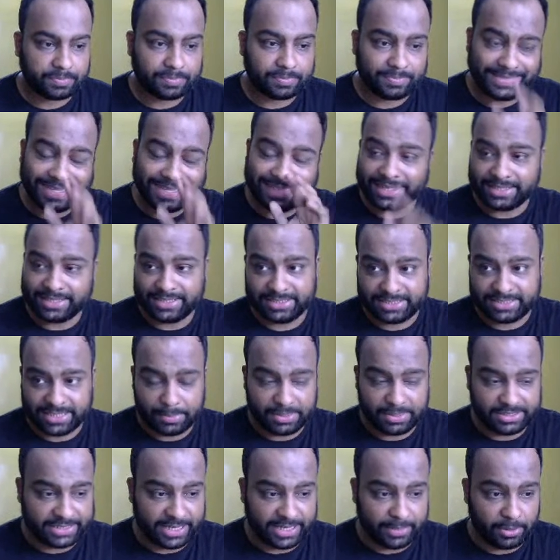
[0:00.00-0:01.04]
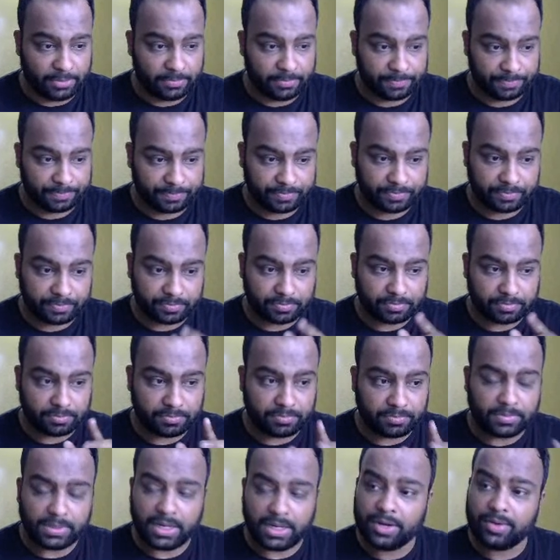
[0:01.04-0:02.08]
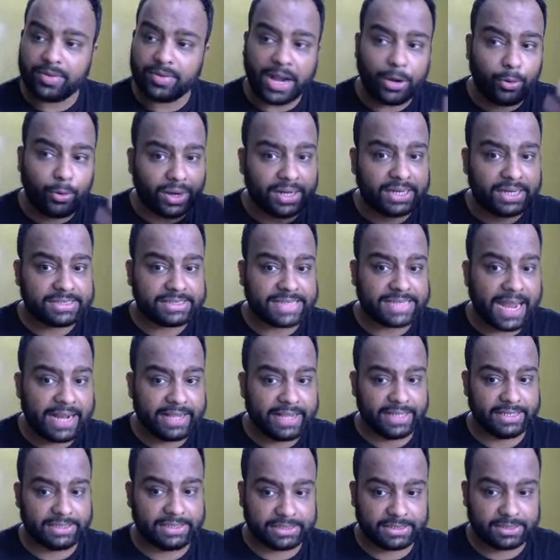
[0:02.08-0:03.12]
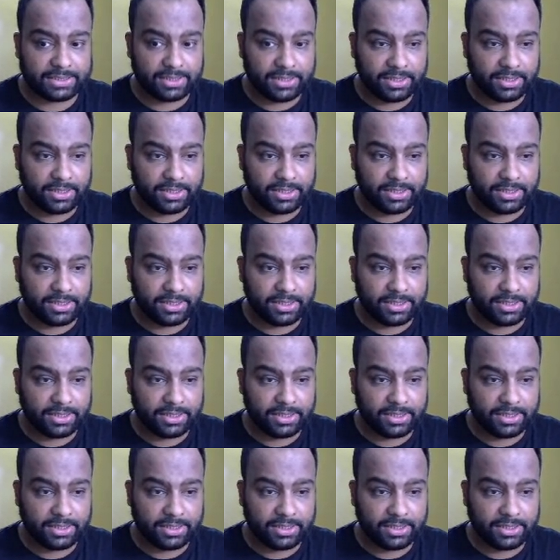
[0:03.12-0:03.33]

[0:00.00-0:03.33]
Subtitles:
then the system is stable. Try to understand this.